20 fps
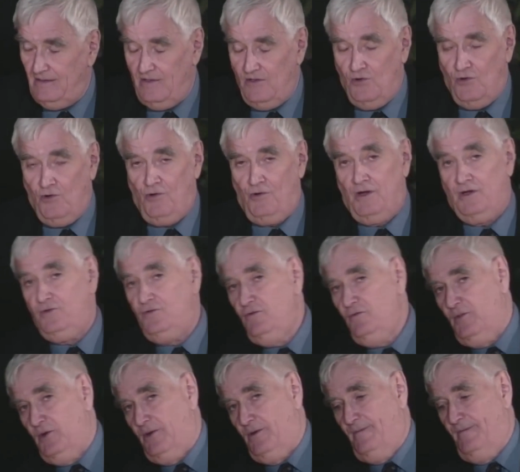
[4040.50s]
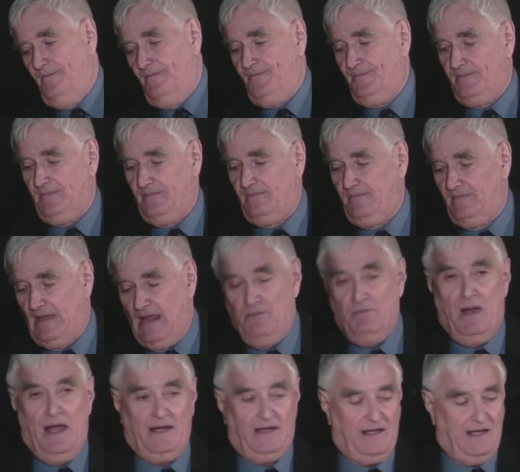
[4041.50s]
or a tumor. In
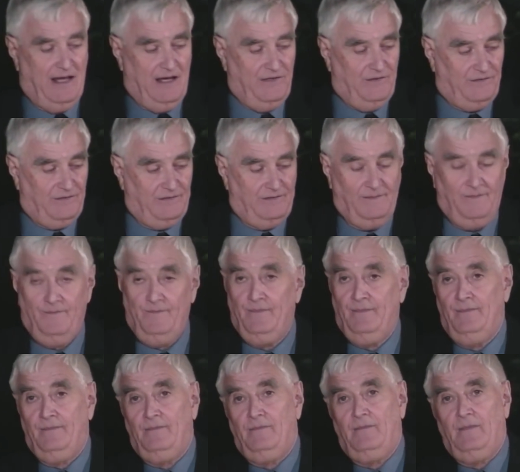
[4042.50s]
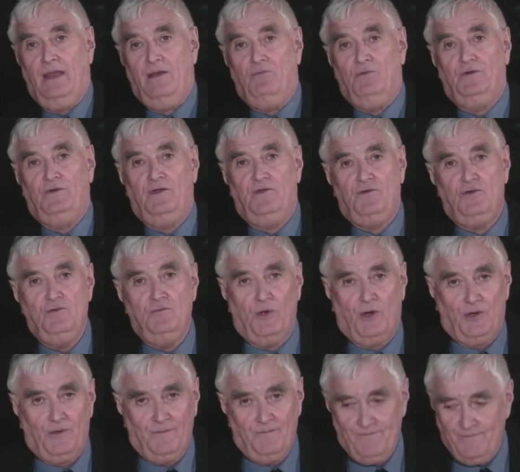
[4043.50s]
my case, it was a
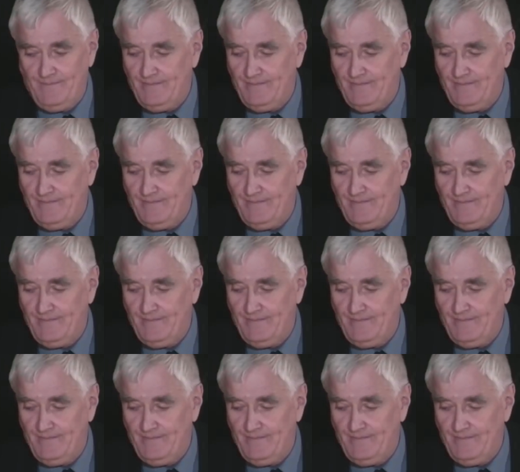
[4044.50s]
tumor.